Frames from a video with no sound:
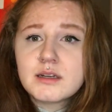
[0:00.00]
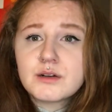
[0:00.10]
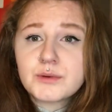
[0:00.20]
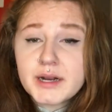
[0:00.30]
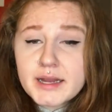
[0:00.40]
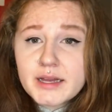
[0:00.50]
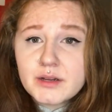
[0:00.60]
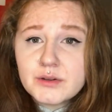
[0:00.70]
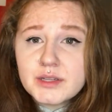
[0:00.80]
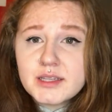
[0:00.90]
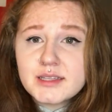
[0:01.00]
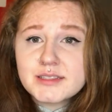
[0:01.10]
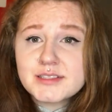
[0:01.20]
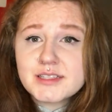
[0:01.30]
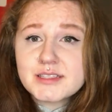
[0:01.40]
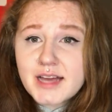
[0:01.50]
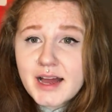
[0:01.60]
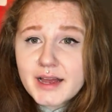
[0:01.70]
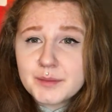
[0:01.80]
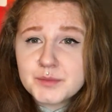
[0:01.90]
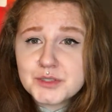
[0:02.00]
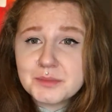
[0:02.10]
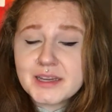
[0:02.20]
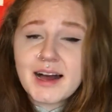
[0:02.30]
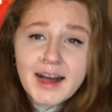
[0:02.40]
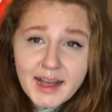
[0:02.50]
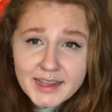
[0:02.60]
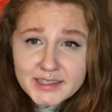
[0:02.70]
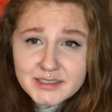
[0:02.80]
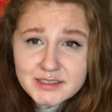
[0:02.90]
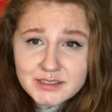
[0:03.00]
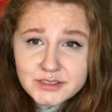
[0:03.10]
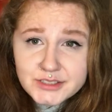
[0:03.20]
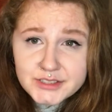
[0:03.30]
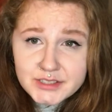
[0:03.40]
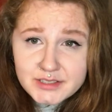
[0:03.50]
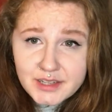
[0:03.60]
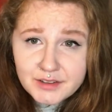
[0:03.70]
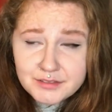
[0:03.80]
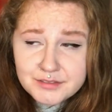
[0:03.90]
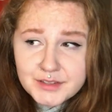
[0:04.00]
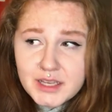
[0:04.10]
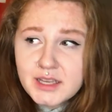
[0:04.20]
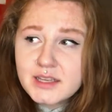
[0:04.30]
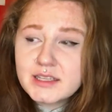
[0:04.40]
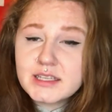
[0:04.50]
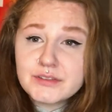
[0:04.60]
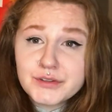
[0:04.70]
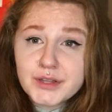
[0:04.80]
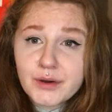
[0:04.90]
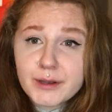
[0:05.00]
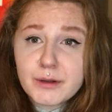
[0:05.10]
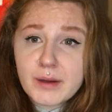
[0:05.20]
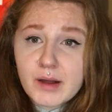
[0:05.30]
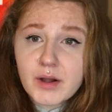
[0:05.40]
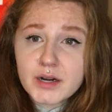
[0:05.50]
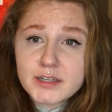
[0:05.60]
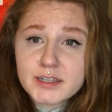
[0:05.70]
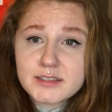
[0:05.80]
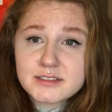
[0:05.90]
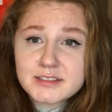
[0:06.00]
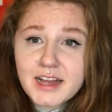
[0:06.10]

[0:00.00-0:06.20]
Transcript: Right now is a time to be kind to yourself, even though I know how hard it is.